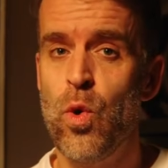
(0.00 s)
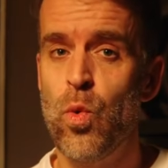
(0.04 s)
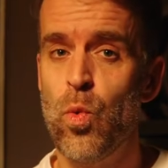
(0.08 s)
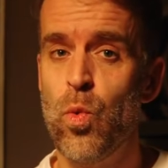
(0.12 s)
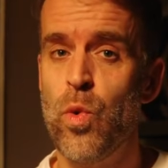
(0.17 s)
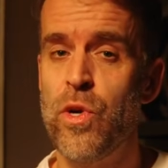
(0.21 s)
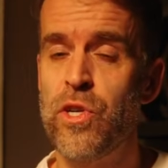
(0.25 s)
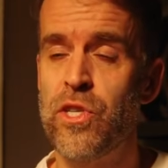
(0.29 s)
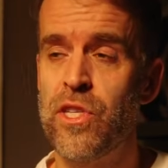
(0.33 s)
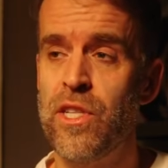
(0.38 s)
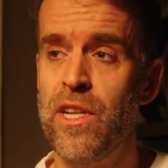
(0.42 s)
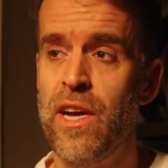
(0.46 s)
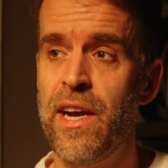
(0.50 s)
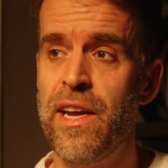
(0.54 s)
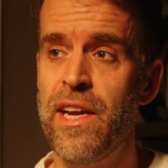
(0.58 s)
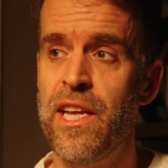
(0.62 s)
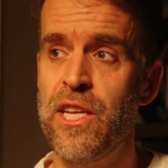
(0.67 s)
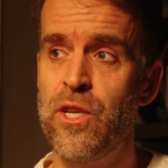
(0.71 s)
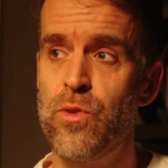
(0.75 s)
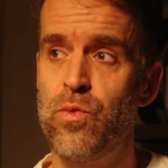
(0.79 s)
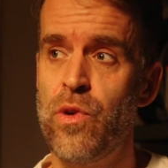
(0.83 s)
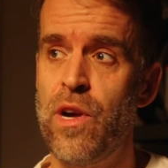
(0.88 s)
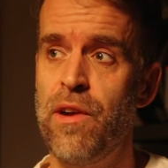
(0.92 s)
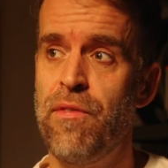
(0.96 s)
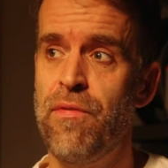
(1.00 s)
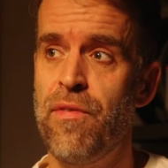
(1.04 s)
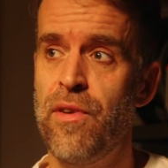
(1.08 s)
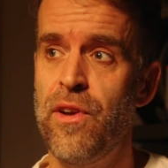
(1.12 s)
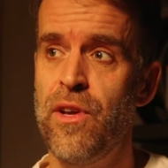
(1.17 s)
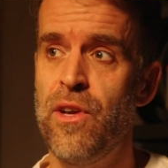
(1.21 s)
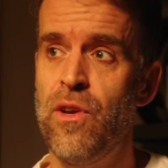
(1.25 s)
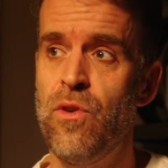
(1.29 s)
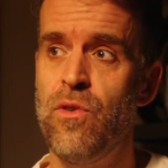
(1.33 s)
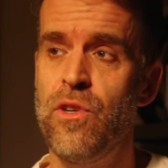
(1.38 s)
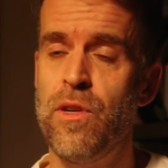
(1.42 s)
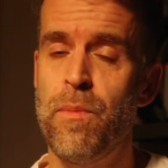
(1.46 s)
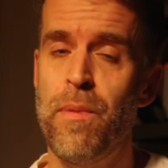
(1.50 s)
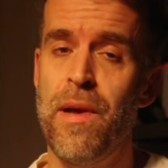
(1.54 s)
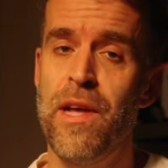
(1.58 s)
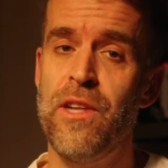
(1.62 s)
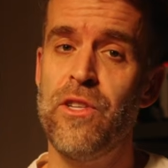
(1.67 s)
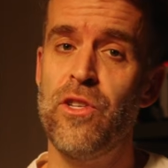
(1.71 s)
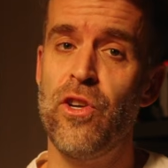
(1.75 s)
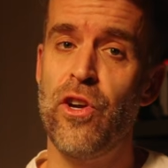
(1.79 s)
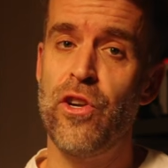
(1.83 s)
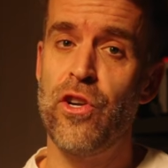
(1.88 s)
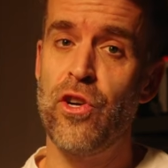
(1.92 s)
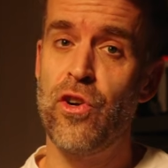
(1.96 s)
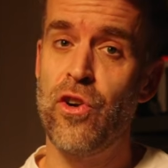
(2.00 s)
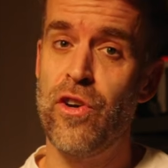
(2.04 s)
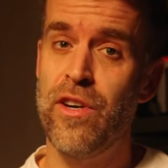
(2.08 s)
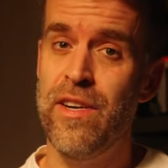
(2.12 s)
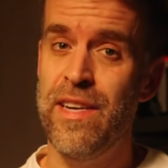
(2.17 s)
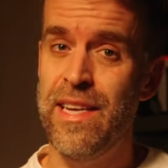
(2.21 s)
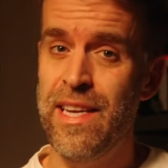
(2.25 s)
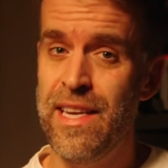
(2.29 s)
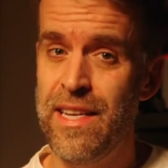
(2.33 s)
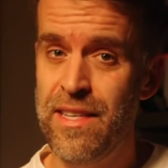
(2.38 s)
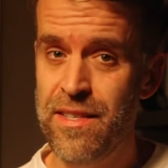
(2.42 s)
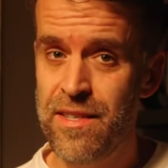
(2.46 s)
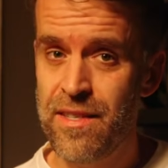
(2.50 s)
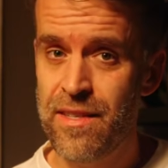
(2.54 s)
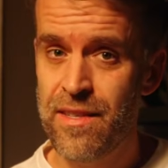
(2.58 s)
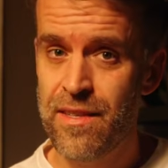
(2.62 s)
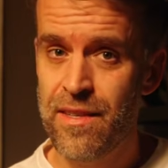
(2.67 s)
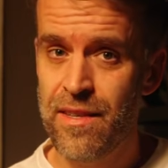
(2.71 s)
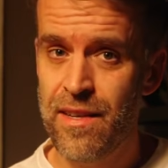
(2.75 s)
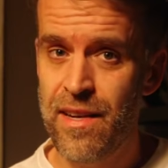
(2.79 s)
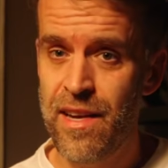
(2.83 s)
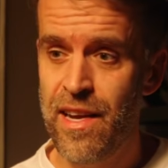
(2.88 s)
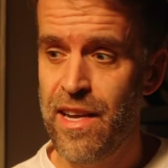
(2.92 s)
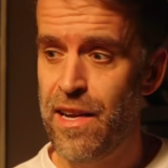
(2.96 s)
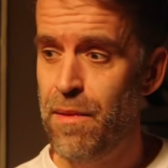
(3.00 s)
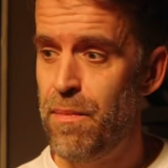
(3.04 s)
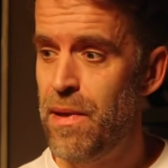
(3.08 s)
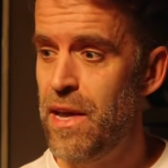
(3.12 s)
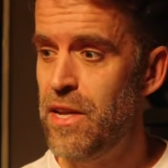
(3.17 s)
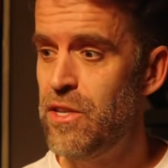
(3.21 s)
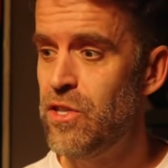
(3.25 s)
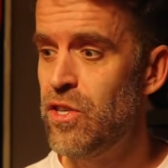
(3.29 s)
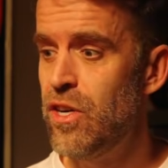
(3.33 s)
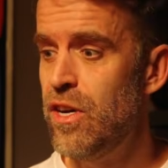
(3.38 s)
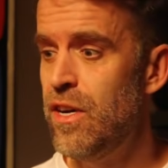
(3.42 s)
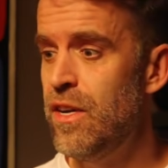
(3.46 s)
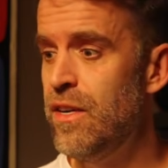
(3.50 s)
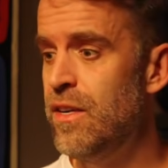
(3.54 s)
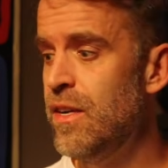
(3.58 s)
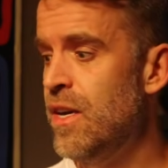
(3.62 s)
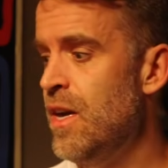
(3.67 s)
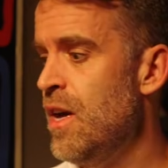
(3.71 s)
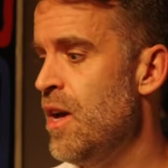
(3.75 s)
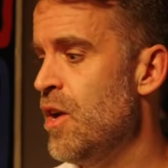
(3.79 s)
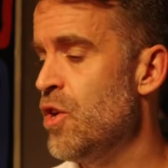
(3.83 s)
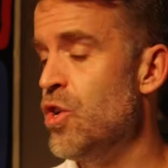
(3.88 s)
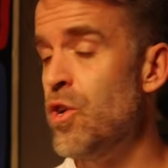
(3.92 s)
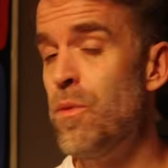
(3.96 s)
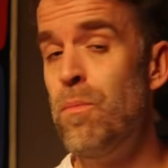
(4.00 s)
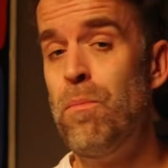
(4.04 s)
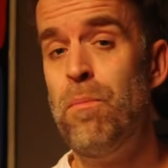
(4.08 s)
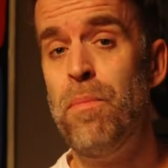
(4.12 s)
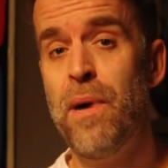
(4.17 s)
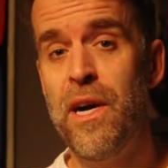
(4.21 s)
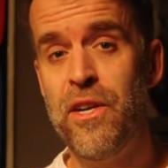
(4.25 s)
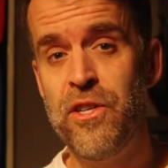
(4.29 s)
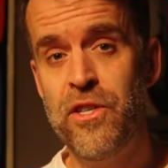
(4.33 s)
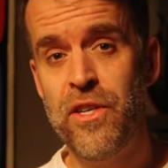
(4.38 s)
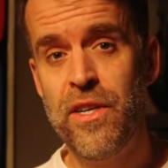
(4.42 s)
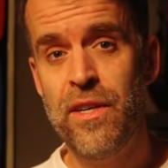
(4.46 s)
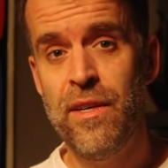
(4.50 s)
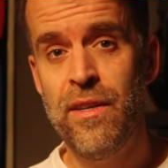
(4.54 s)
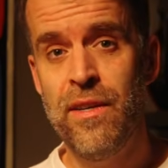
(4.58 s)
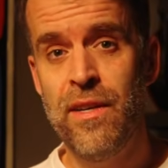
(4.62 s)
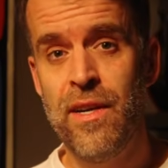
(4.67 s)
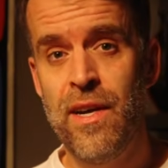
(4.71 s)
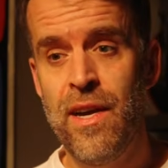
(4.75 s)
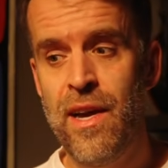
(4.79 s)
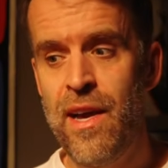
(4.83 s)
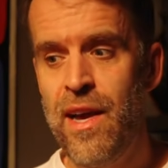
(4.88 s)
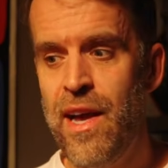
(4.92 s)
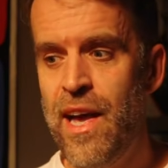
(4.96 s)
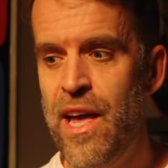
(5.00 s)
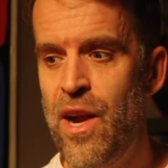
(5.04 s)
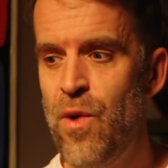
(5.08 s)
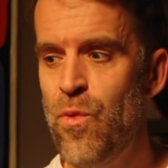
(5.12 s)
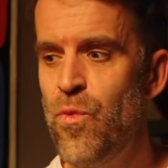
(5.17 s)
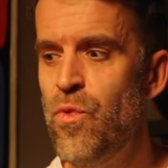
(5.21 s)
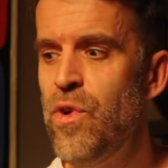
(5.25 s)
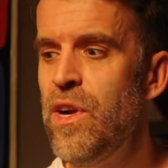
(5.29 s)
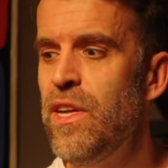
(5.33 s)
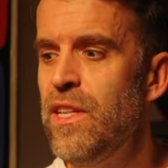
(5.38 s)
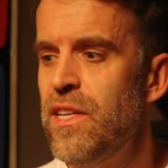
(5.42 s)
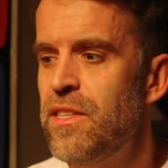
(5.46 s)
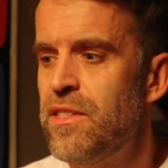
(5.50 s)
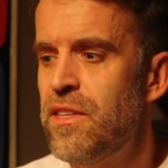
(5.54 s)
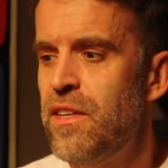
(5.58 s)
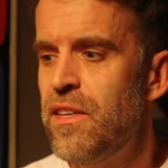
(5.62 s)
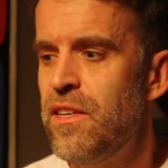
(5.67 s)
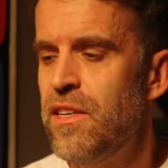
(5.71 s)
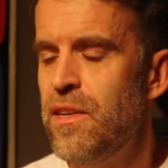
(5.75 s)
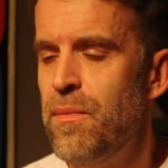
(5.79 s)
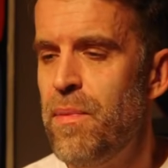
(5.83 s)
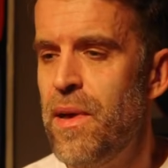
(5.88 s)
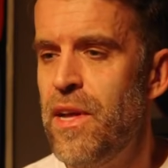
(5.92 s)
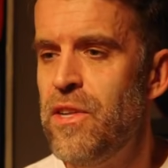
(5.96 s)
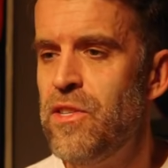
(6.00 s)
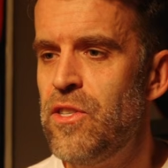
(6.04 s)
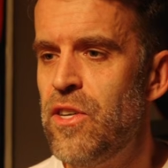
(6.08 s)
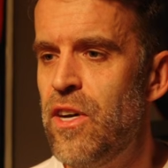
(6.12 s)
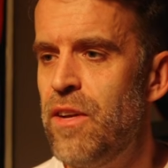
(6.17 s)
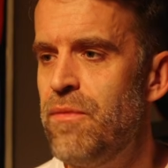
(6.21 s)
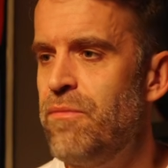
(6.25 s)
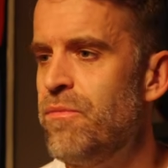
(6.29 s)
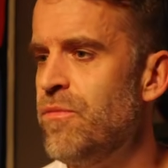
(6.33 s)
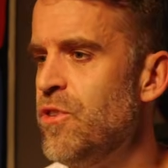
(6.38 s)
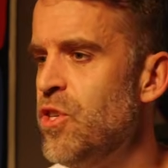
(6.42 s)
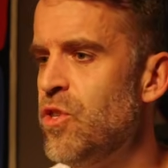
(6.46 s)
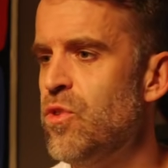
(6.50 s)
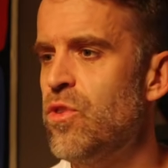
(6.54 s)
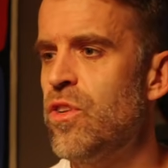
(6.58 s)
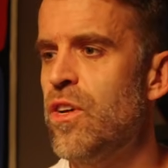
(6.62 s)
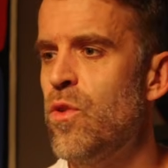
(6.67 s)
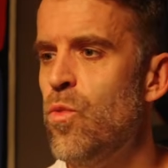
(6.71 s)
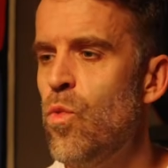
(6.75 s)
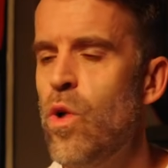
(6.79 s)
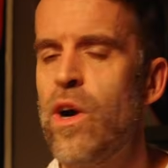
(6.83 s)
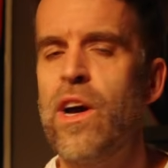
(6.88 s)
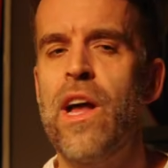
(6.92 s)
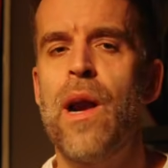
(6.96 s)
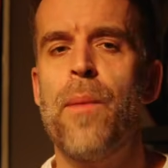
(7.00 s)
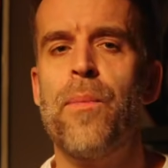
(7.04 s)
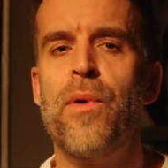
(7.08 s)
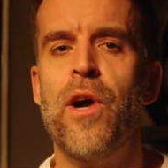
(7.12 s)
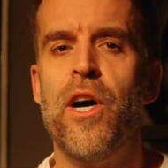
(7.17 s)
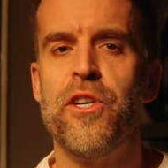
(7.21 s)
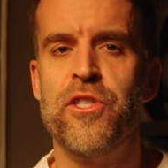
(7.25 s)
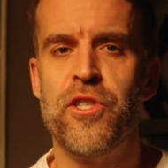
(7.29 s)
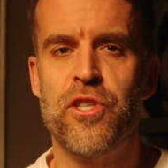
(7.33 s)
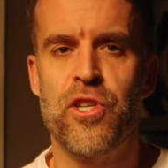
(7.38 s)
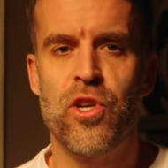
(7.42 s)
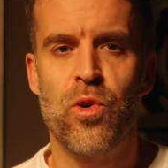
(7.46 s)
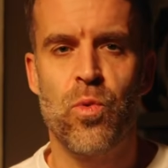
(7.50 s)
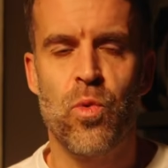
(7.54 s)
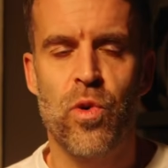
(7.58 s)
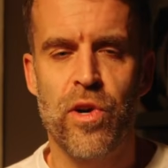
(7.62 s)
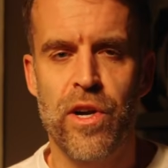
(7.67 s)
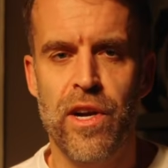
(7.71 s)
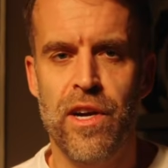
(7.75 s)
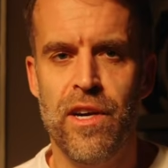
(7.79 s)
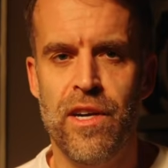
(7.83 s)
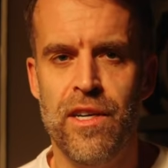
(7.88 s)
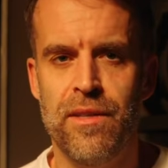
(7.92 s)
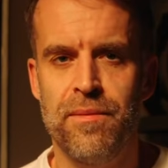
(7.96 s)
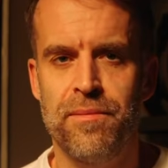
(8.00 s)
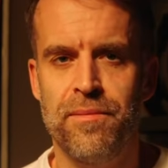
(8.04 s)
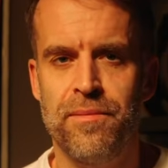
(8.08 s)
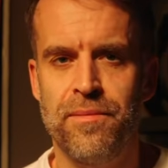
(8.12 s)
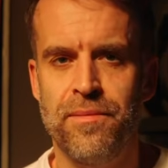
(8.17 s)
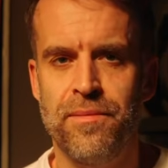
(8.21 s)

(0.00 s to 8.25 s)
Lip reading: Which light is right for you depends on your needs and depends on your budget. And it realistically depends on just what kind of projects you're working on.